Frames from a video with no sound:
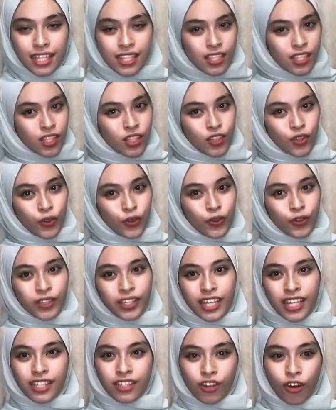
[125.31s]
So,
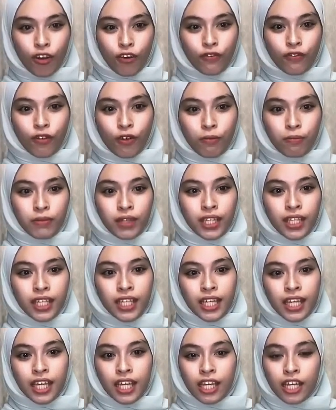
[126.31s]
that's all from me.
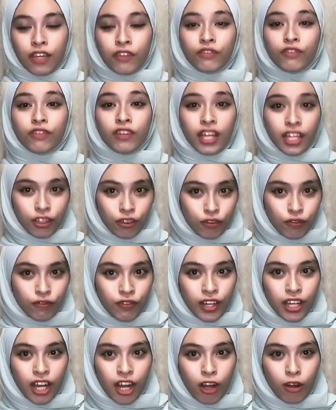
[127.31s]
If you'd like to
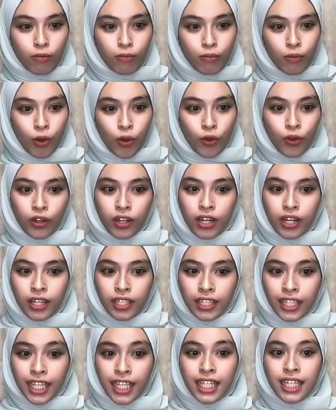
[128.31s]
find out more,
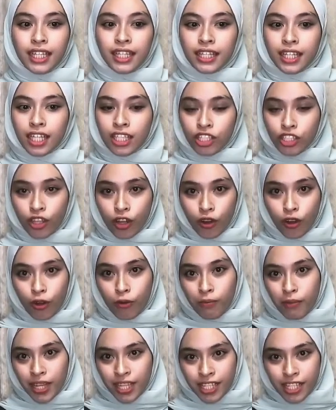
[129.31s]
get in touch down
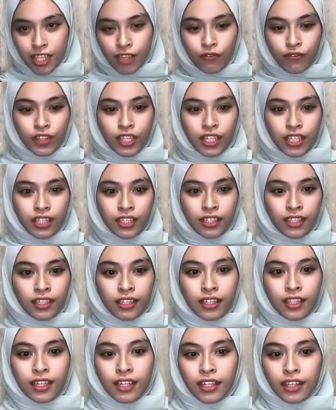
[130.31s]
on my CV.
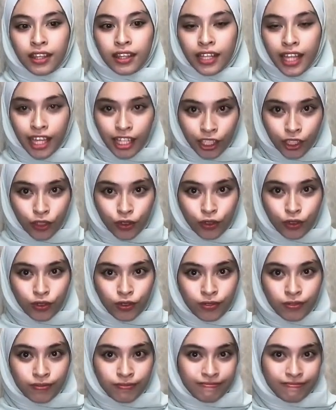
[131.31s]
Thank you.